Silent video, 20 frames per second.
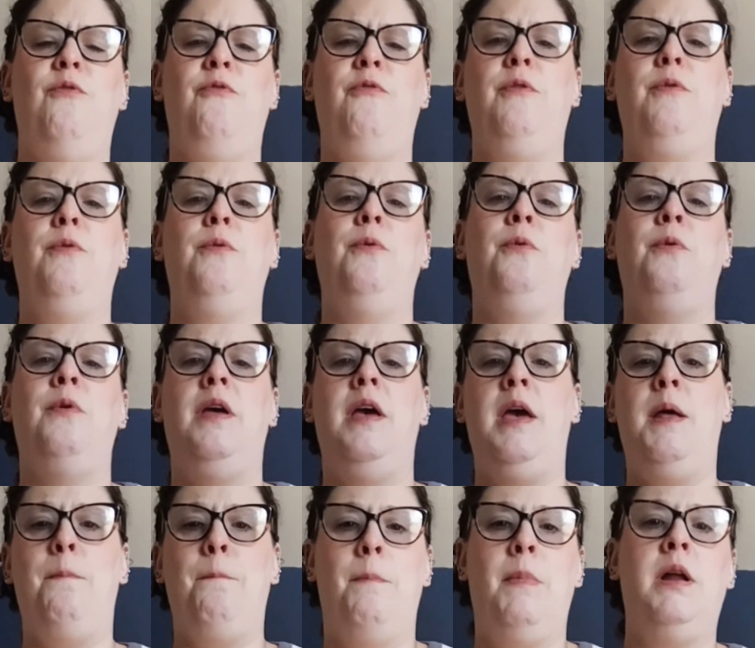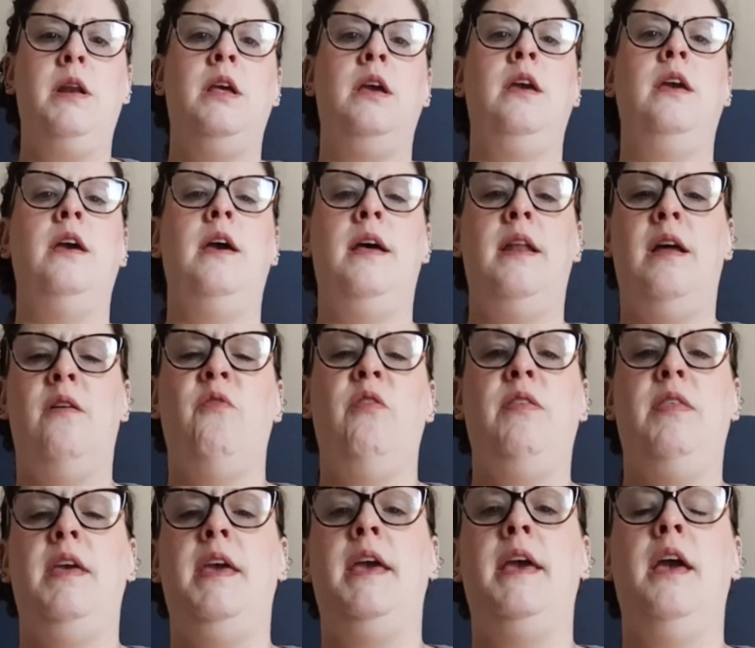food and money and
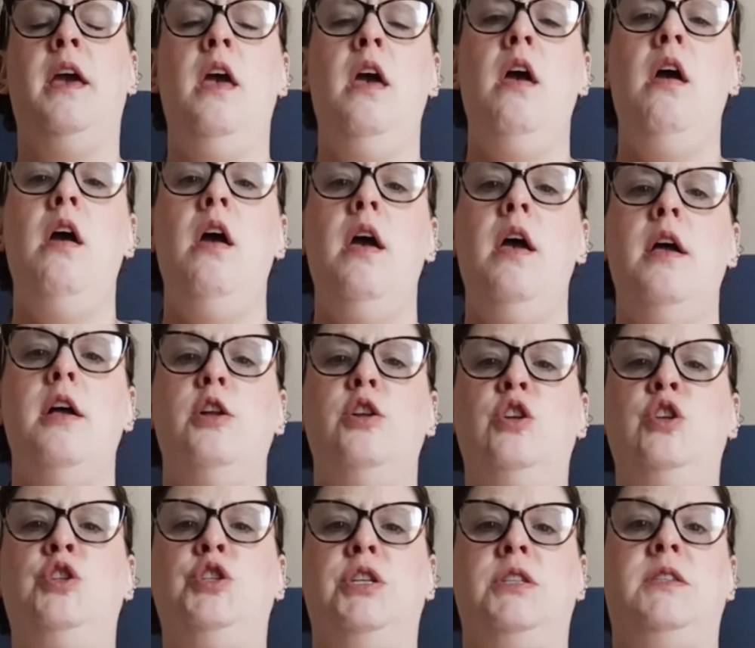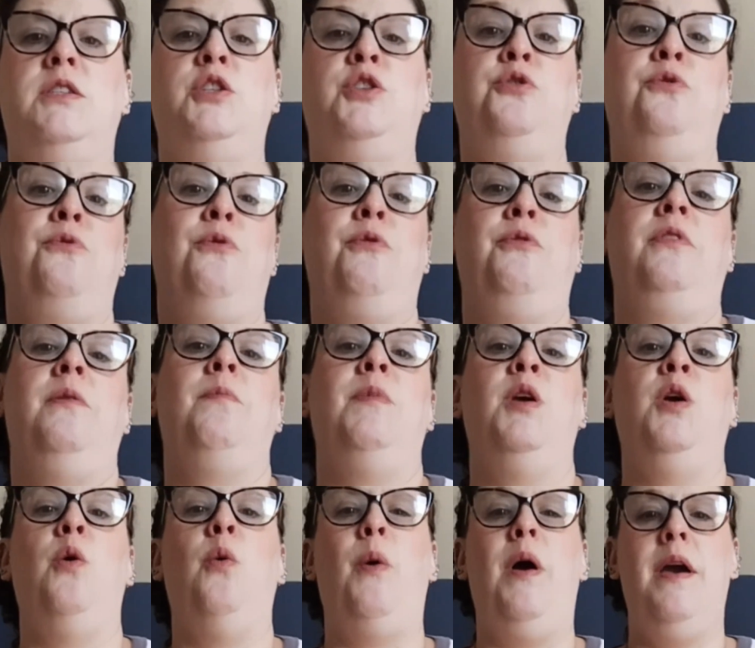everything just to throw
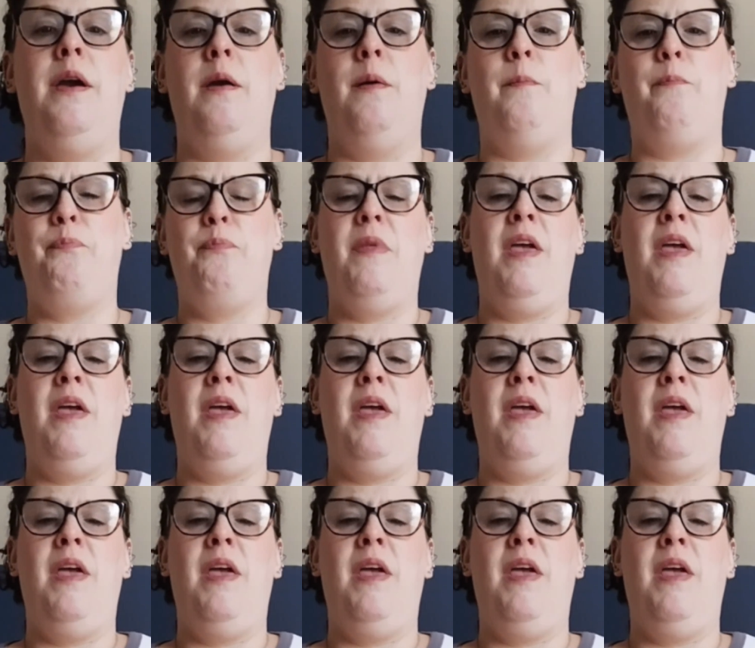something away?